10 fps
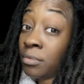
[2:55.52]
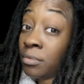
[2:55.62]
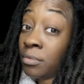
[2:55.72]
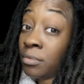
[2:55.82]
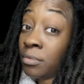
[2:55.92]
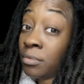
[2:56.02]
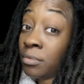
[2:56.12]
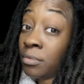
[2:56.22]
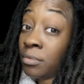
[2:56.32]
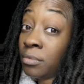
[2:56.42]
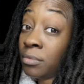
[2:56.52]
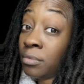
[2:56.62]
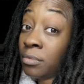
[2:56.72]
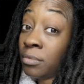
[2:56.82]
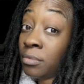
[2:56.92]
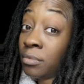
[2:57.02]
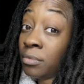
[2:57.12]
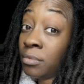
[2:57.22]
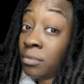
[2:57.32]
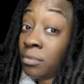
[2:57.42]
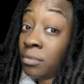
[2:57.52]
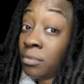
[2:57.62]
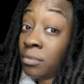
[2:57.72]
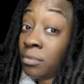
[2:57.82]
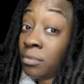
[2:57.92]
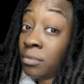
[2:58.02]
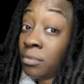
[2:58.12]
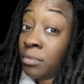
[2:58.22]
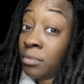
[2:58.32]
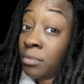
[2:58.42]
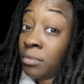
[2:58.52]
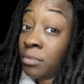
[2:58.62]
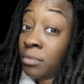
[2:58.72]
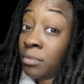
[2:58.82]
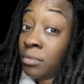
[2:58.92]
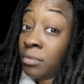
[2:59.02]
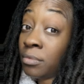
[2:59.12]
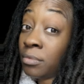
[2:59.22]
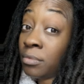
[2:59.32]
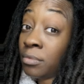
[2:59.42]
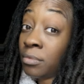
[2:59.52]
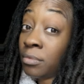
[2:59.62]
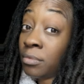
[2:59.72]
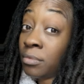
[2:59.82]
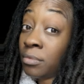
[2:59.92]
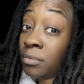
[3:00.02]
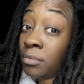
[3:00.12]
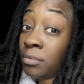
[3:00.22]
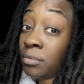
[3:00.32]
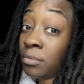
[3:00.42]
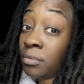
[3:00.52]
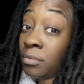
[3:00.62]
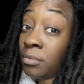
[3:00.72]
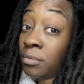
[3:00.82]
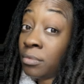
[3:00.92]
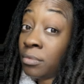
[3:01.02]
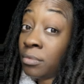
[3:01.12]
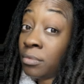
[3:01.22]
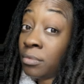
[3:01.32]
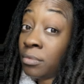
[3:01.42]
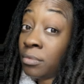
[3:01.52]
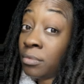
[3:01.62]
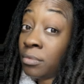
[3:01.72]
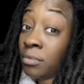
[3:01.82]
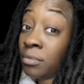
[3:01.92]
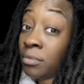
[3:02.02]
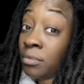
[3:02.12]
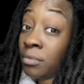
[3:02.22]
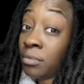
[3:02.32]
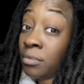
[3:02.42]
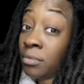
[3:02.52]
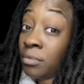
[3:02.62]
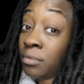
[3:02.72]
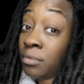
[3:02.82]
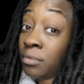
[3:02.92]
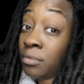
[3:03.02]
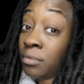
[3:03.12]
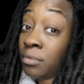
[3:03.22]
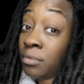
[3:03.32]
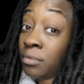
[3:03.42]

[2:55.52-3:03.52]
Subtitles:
The face doesn't move, so there is nothing to read.